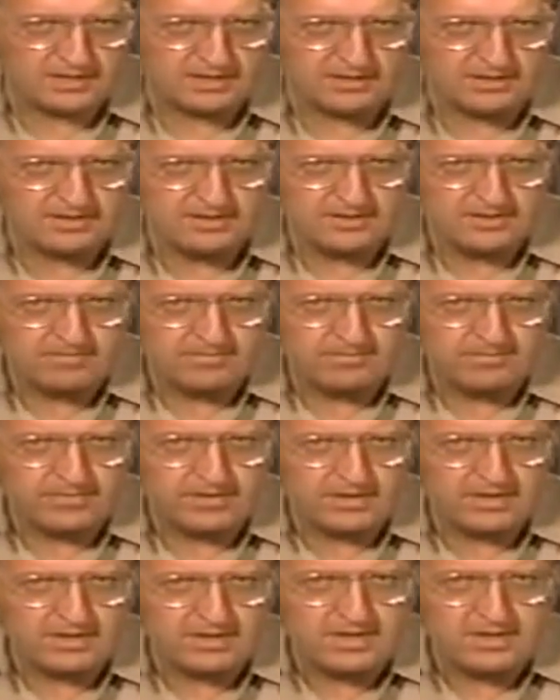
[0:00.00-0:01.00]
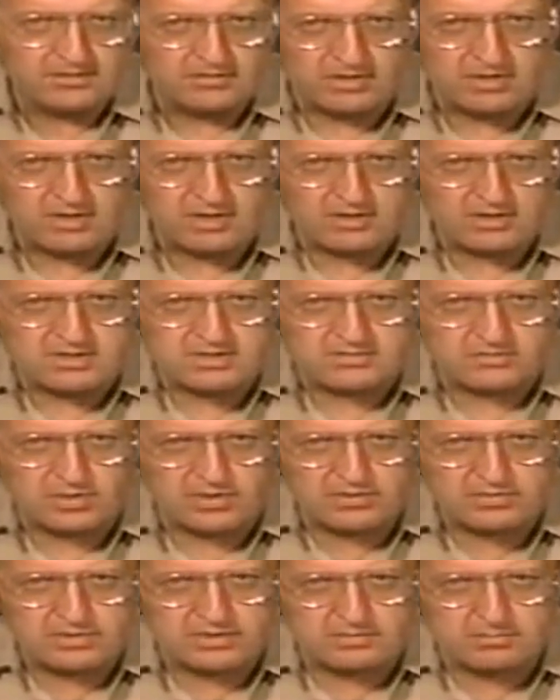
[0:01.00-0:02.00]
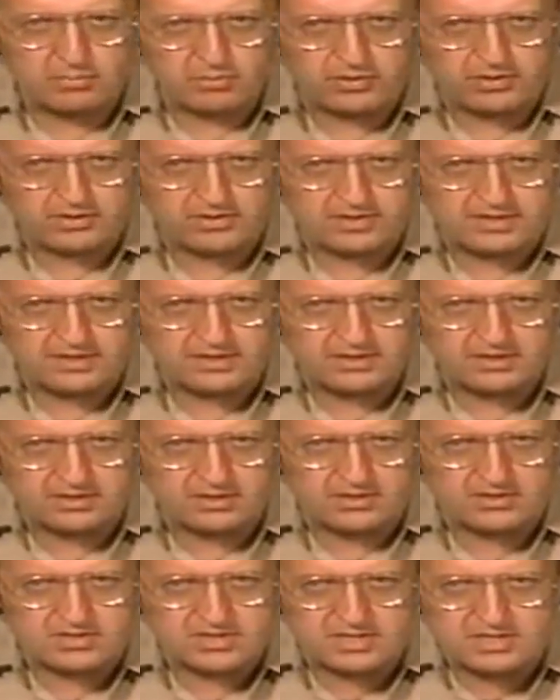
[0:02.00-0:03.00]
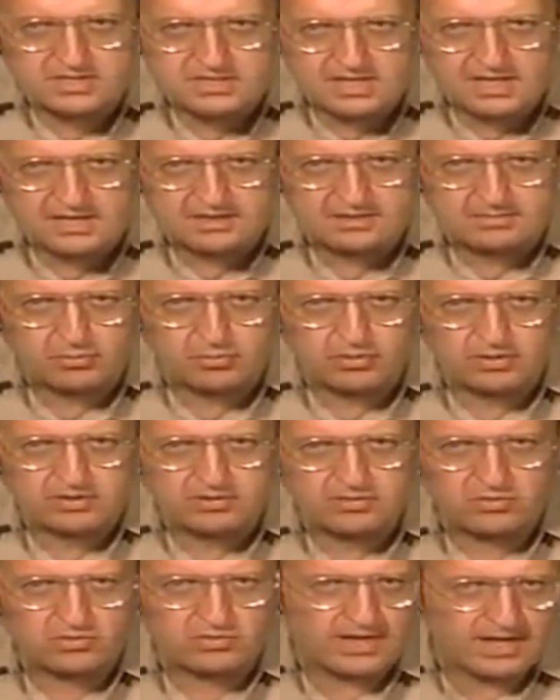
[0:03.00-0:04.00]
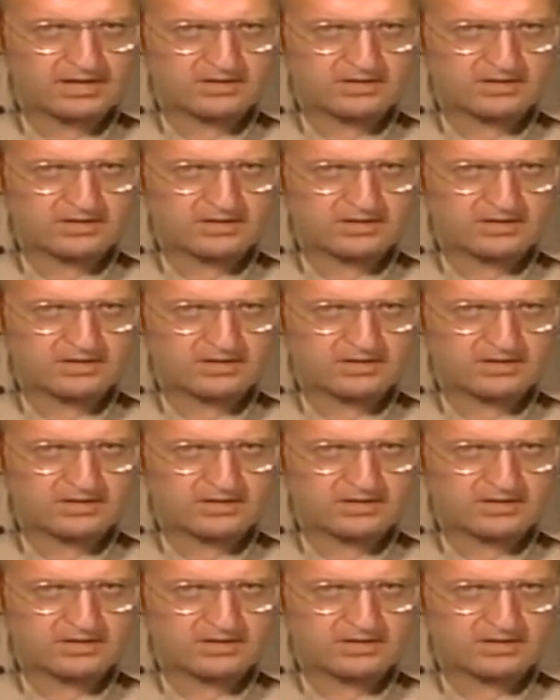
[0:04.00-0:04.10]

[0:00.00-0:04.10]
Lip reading: Regardless of whether a boiler leak occurs inside the boiler or outside the boiler,